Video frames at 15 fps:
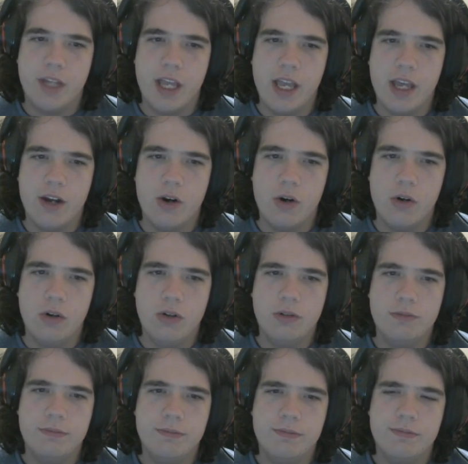
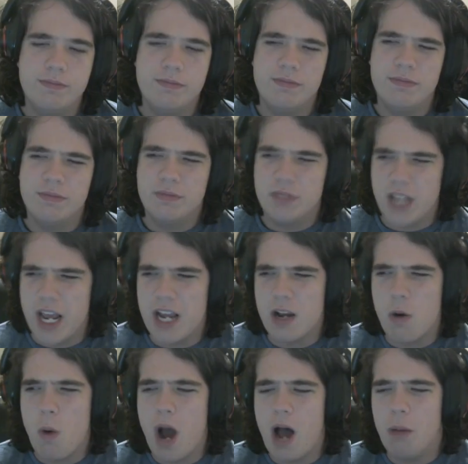it'll take
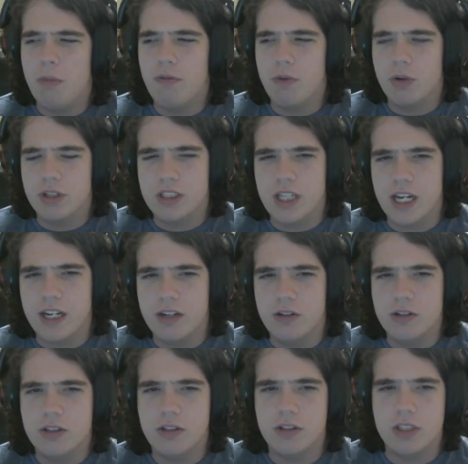a while before it
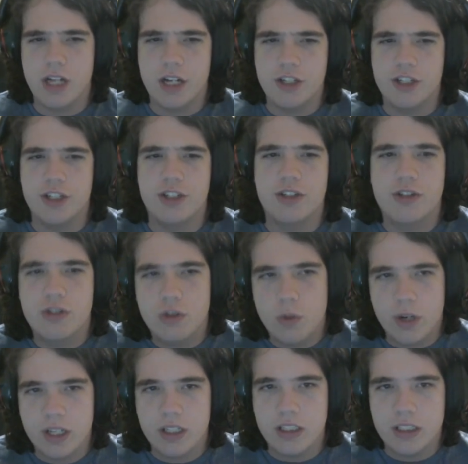cycles, so it's not just
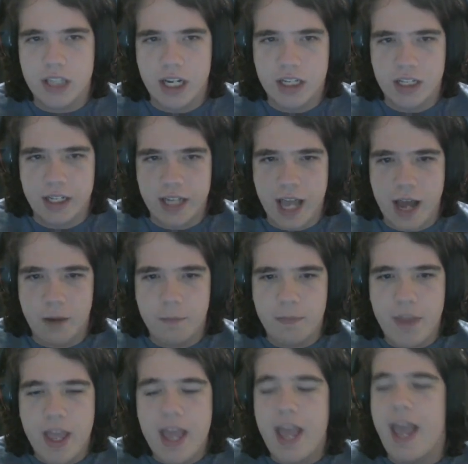quickly cycling out.
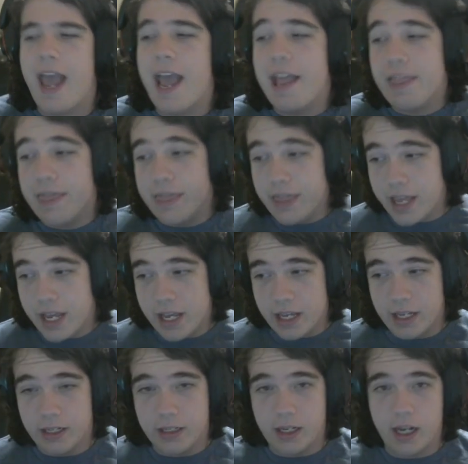And
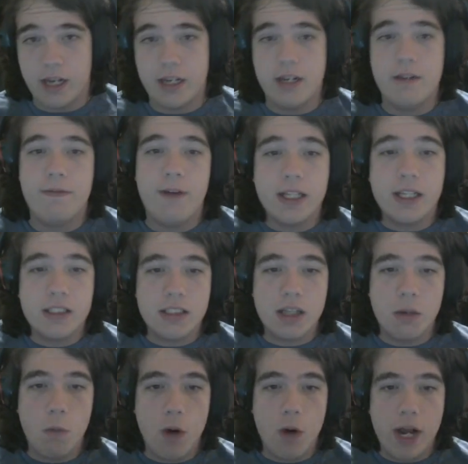then I need to find
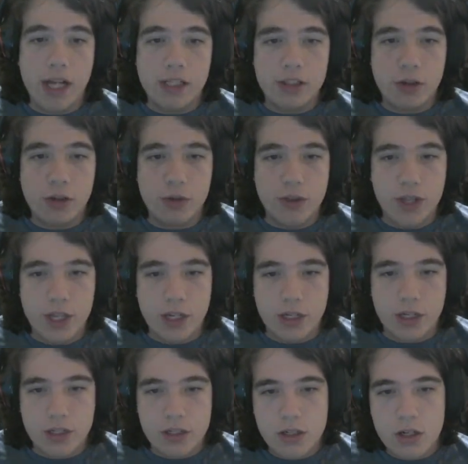some way so
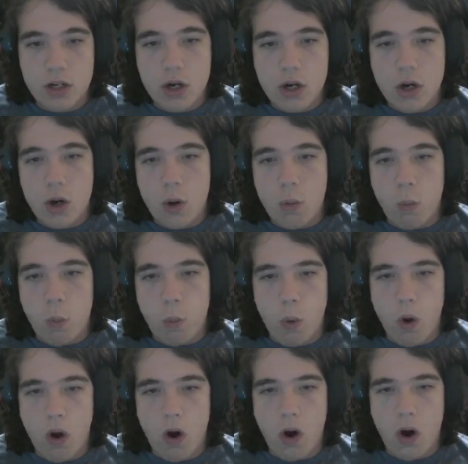that
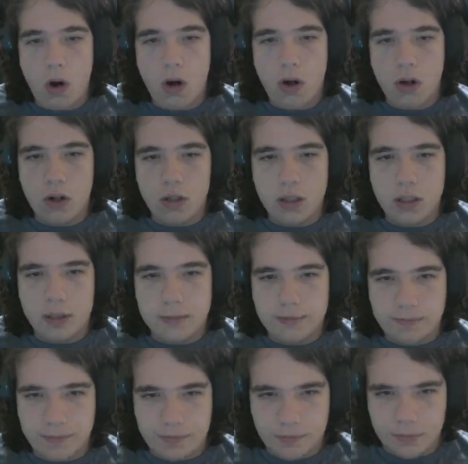while
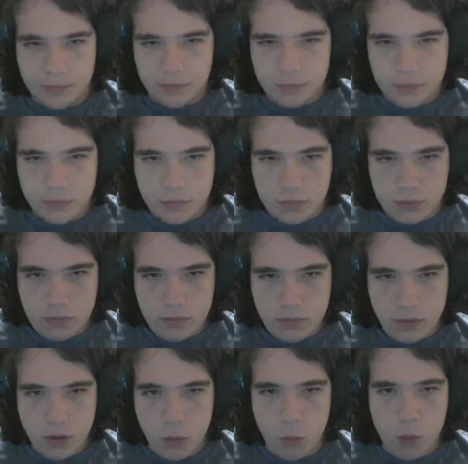
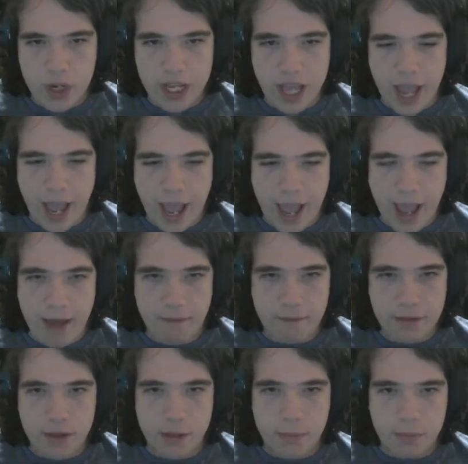we
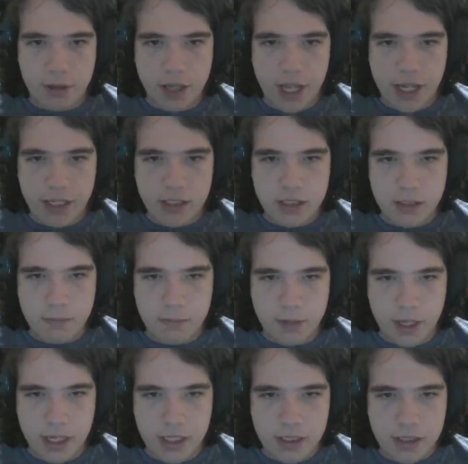have the planks in
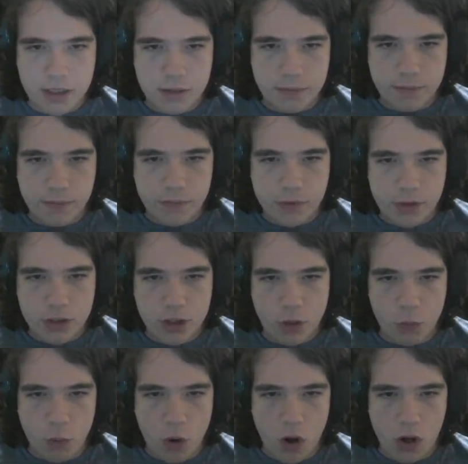place, so
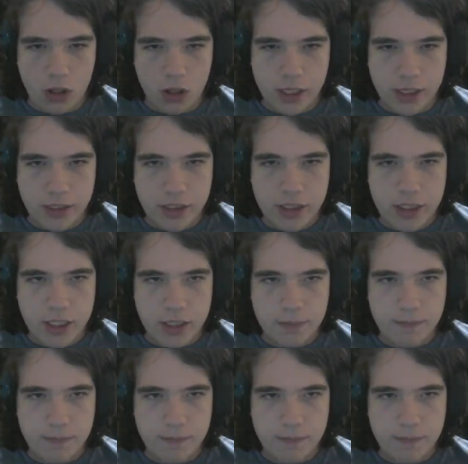while it's